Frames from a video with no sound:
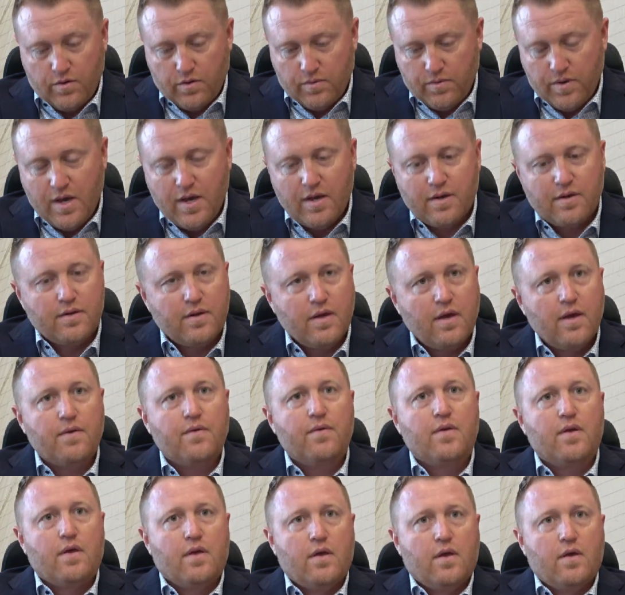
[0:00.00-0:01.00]
Correct, yeah.
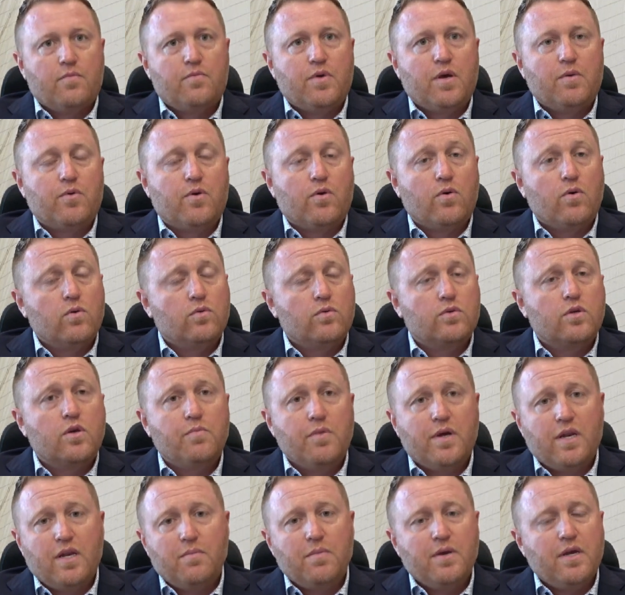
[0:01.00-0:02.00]
Be able to hold
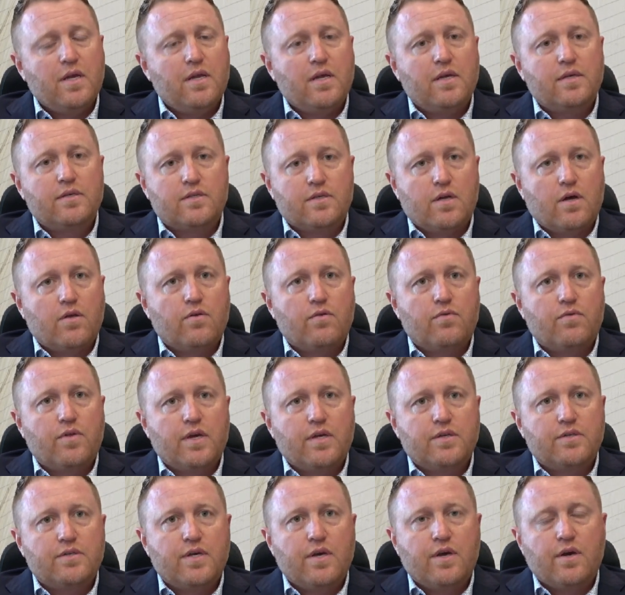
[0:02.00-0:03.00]
committee meetings and other
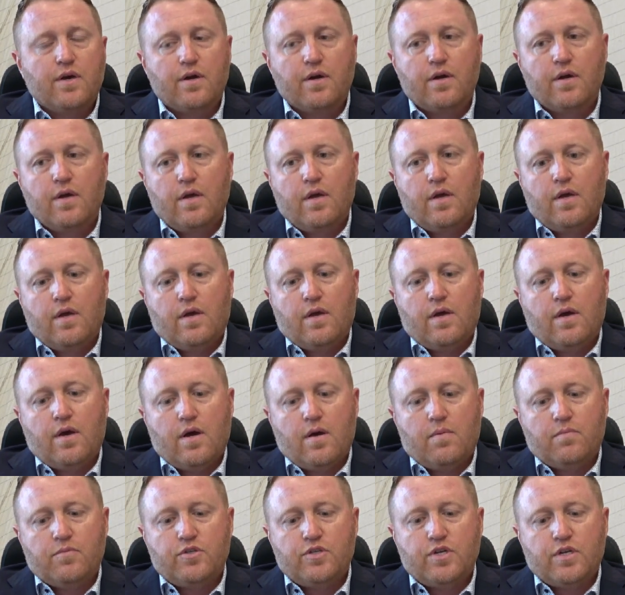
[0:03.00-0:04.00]
things here,
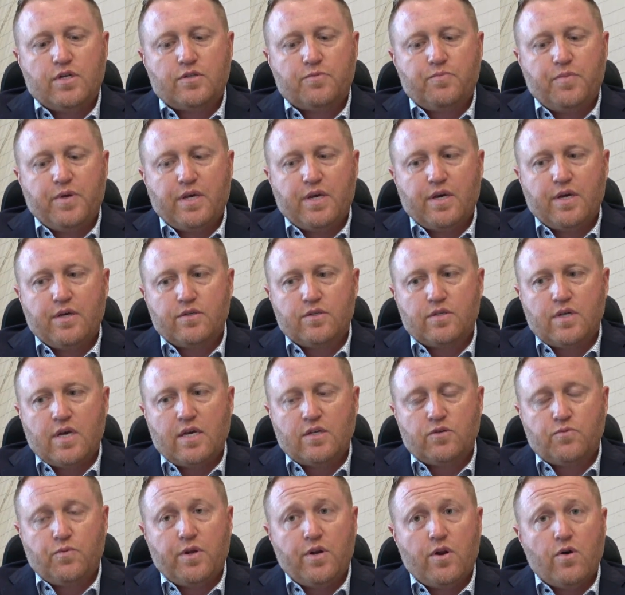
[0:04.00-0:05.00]
just because,
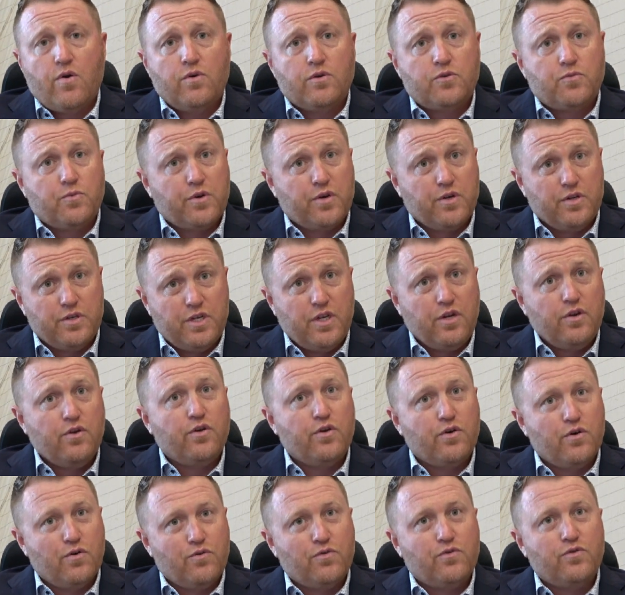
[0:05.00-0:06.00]
as we know, as we're continuing
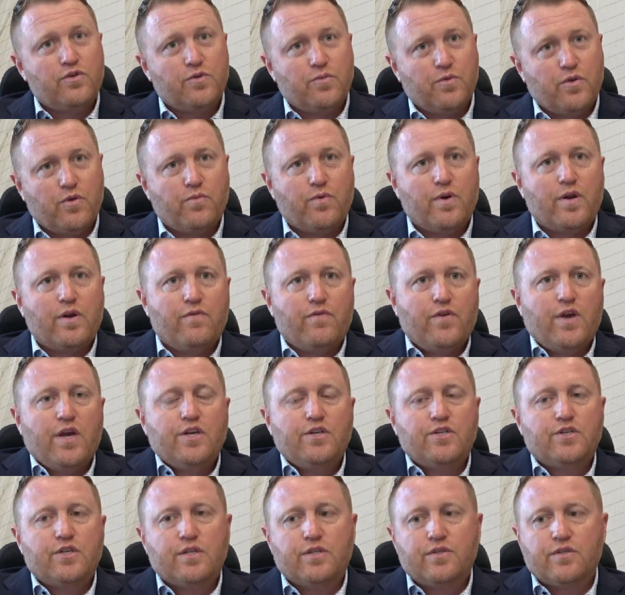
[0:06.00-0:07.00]
to go through some of the
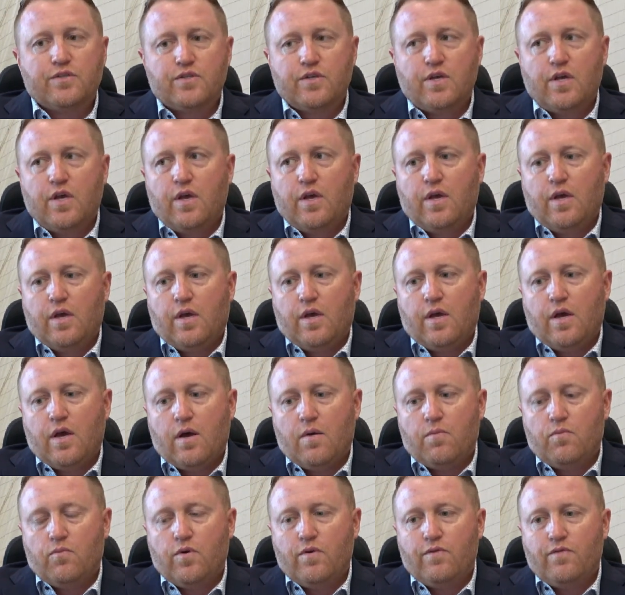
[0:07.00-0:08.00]
renovations,
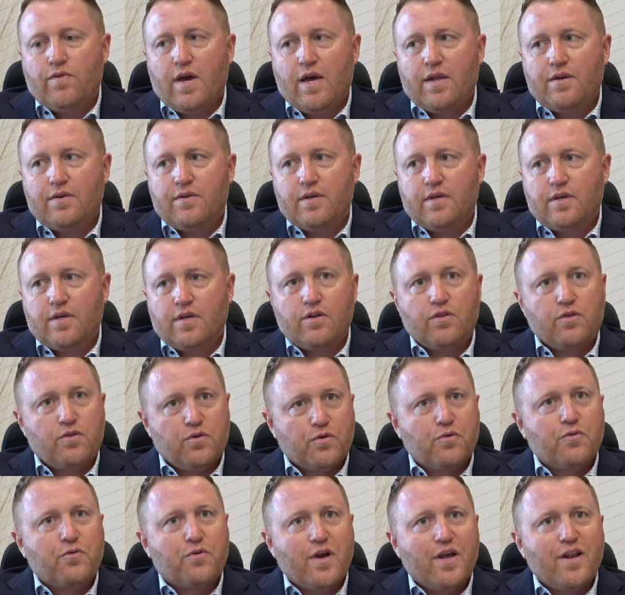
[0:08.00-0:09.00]
we've had to get a
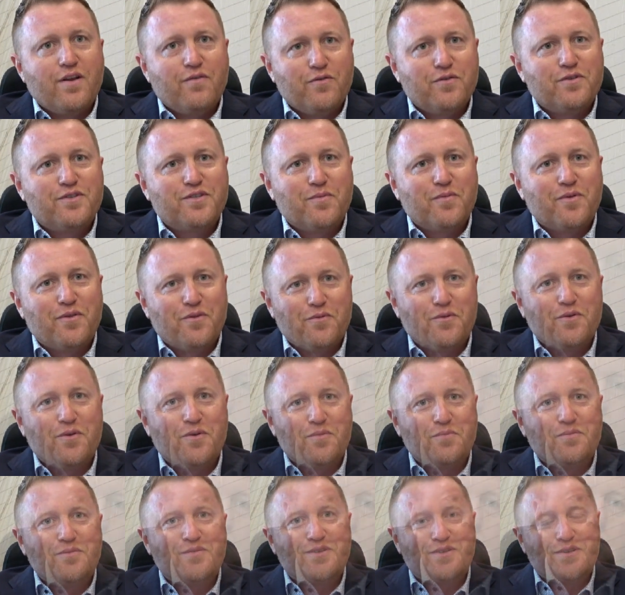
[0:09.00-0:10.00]
little creative with some of the
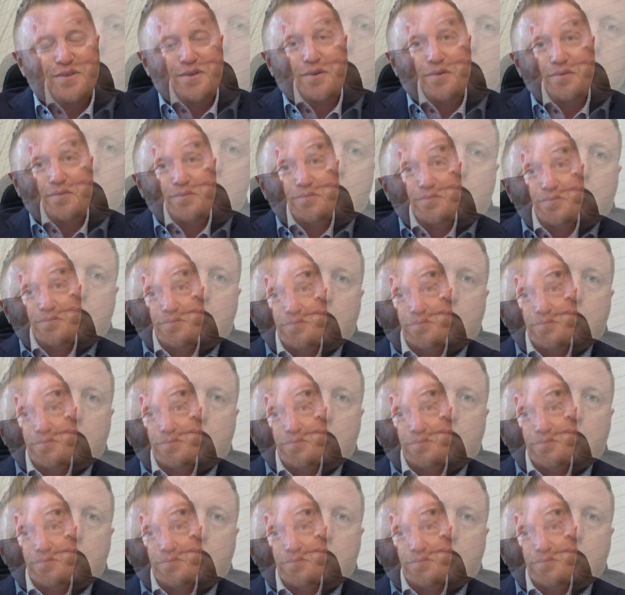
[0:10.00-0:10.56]
rooms. So,